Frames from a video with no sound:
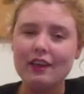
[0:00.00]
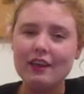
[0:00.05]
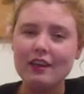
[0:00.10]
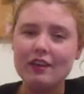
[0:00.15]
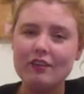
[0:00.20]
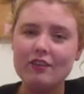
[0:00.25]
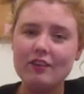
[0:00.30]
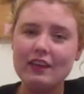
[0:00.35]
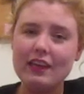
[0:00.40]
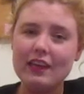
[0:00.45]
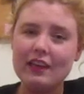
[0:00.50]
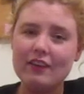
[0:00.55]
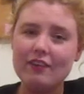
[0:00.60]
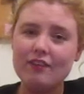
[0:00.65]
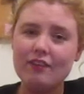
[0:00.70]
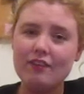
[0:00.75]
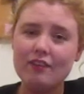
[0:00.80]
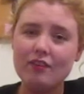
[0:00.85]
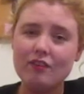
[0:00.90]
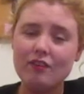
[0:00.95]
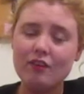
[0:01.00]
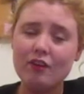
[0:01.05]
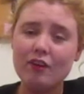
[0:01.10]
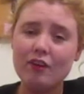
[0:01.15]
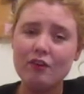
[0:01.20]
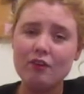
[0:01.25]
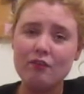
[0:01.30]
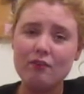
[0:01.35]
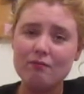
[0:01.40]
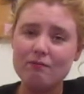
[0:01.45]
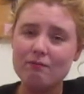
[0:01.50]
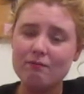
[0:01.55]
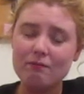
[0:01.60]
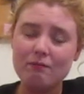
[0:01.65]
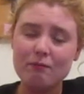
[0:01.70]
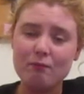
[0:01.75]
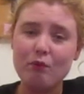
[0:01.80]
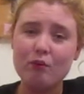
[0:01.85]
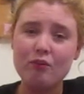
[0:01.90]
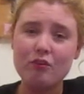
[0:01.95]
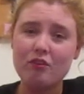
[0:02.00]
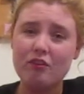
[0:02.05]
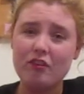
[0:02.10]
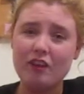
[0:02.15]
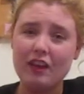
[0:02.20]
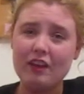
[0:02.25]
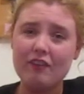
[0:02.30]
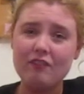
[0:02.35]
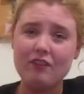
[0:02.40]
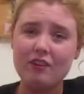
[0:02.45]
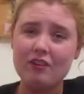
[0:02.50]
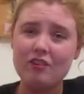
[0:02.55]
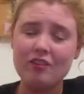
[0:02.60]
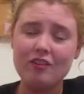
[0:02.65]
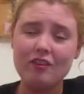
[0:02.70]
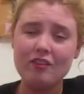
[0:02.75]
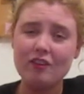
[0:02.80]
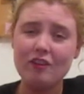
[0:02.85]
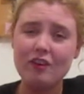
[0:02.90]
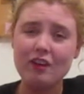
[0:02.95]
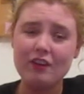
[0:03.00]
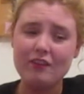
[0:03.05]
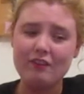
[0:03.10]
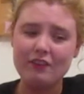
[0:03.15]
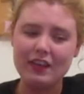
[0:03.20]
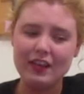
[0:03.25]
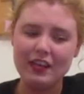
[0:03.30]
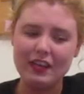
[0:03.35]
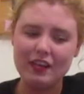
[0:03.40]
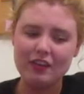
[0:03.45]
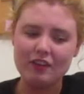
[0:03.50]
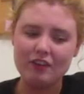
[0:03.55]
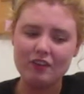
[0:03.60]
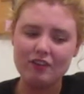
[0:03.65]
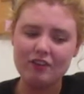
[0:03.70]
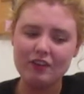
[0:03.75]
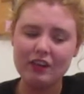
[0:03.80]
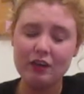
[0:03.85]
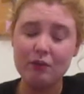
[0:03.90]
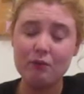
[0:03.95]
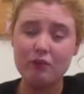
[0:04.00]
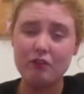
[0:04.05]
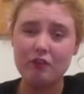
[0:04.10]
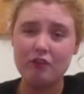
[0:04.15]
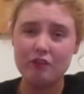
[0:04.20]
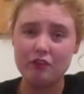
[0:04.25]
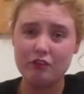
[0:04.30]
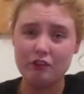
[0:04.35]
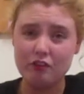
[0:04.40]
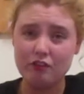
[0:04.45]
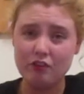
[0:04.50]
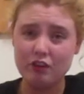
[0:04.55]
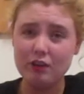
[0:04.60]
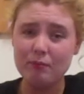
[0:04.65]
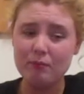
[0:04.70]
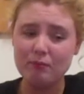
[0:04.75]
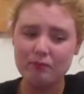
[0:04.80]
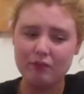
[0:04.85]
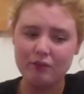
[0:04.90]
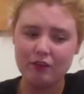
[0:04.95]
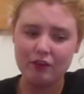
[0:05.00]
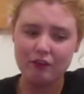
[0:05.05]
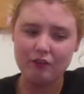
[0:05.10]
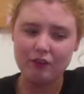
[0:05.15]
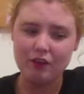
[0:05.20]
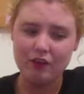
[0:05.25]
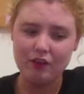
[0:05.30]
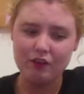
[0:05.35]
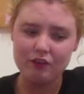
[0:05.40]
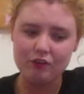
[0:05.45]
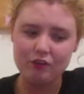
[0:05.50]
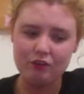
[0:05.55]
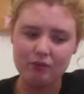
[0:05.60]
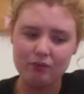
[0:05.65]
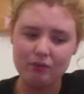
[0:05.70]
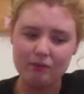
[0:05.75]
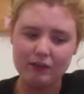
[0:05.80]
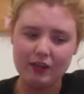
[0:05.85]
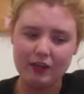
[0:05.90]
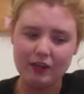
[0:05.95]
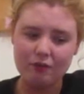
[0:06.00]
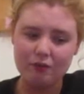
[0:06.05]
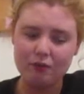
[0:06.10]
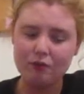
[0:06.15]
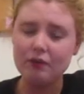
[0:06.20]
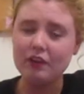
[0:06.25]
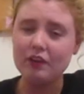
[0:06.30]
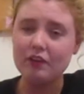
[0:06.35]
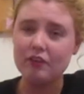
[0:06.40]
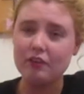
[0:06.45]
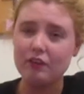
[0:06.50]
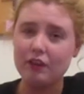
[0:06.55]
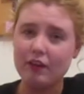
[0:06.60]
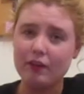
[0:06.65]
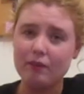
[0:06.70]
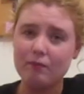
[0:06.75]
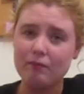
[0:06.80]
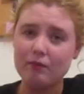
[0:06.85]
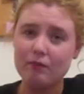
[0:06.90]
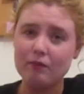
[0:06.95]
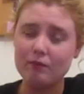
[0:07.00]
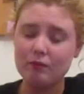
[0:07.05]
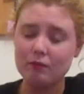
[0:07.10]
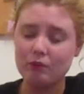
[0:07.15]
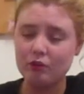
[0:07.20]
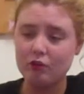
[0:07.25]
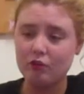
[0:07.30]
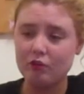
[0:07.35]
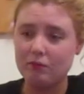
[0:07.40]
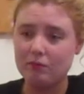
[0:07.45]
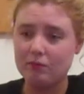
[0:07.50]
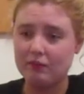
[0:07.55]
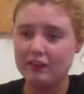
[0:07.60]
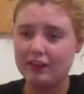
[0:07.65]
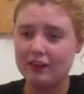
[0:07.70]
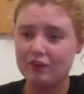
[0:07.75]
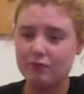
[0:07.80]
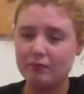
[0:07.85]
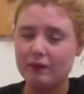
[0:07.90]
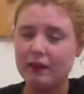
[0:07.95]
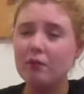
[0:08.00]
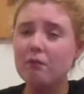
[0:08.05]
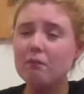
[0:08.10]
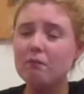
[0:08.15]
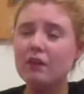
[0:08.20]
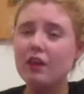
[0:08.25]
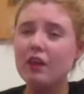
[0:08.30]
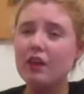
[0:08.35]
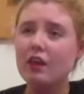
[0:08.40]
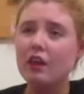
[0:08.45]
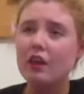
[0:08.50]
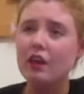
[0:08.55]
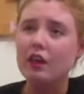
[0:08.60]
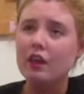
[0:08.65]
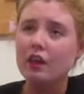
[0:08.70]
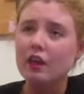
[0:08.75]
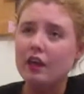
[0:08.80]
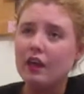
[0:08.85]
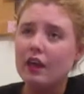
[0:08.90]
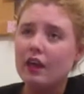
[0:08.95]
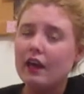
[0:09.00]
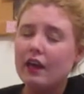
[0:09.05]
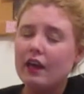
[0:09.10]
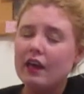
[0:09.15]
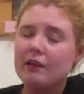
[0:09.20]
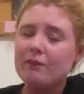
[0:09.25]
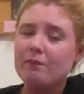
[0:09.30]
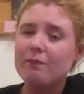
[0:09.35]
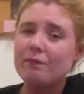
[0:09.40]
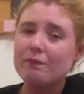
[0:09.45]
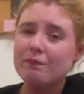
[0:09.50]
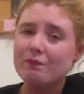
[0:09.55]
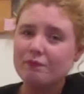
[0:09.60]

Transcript: She is so positive, and she's so lovely, and she also does YouTube, so her YouTube handle is YouTube/Mel. And